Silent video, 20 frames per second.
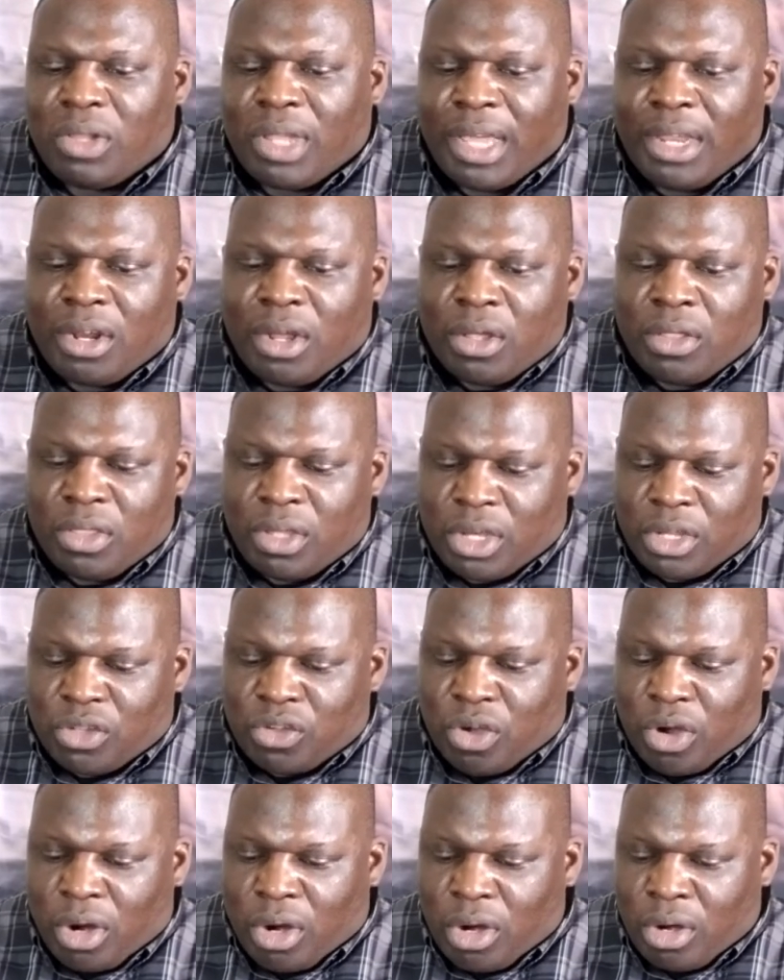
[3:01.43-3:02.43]
light on the
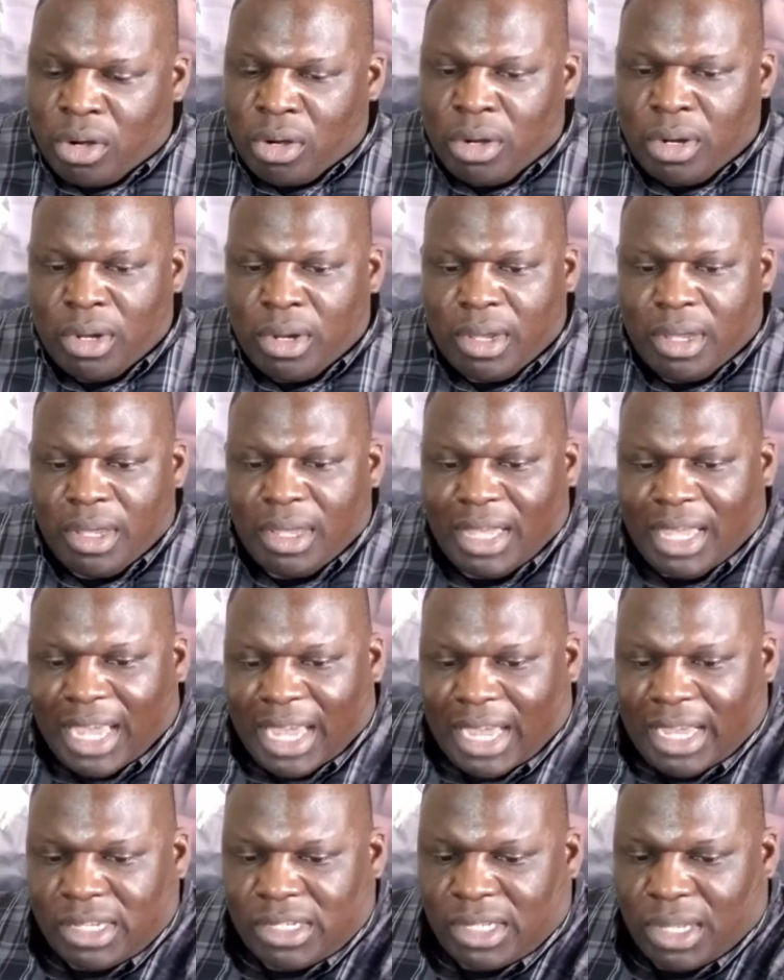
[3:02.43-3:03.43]
guitar
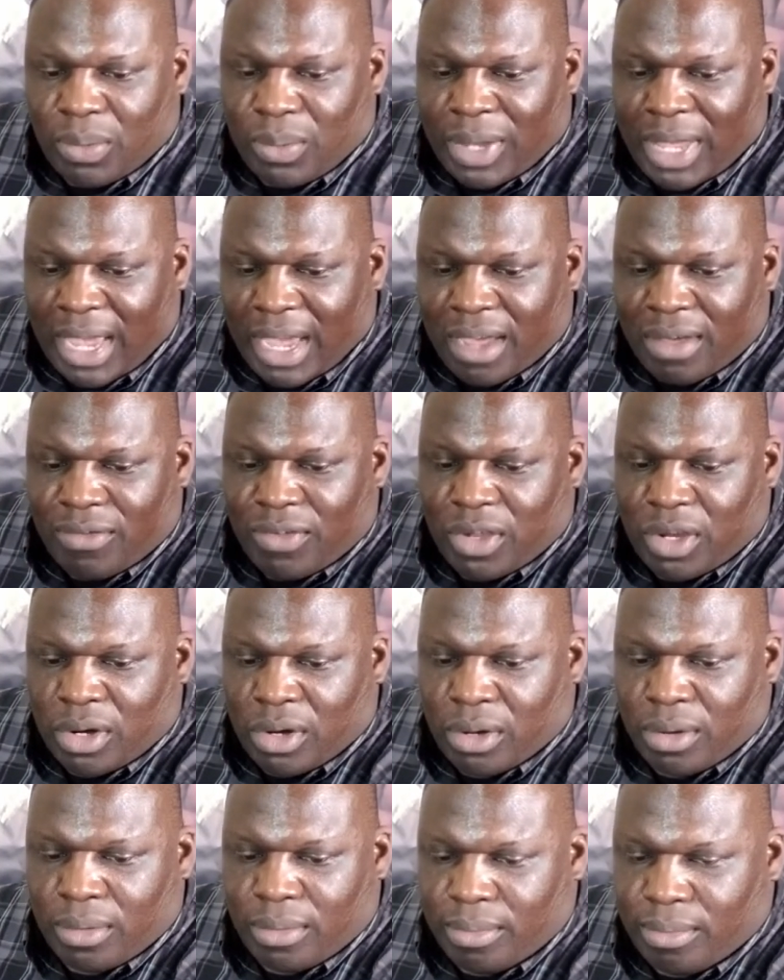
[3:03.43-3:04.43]
case that we have
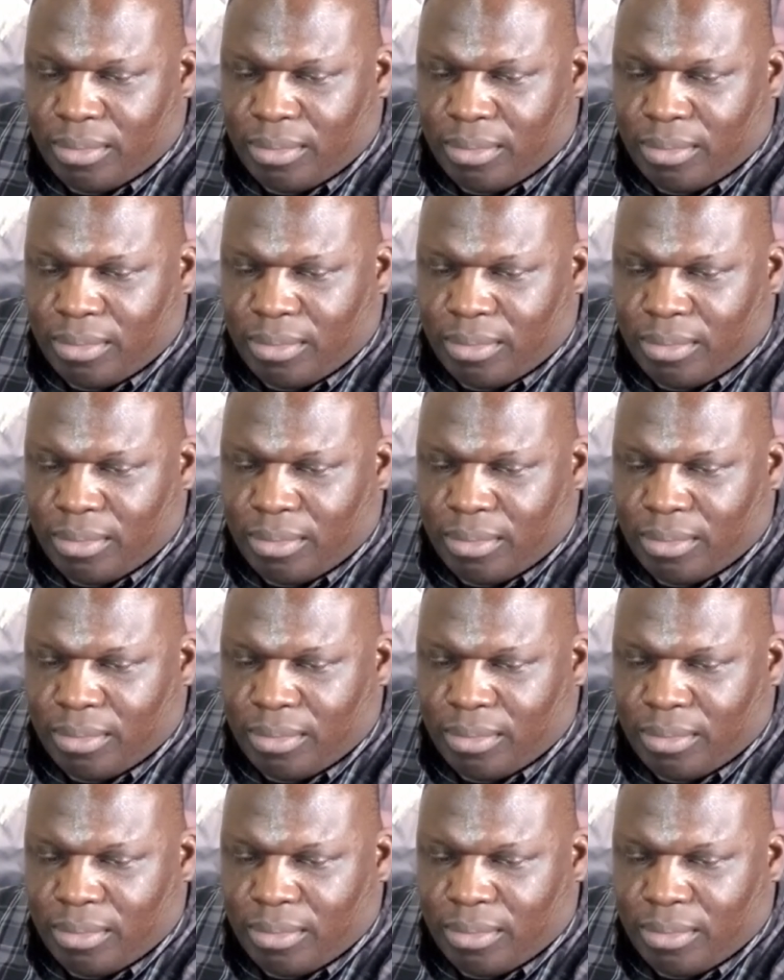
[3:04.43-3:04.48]
here.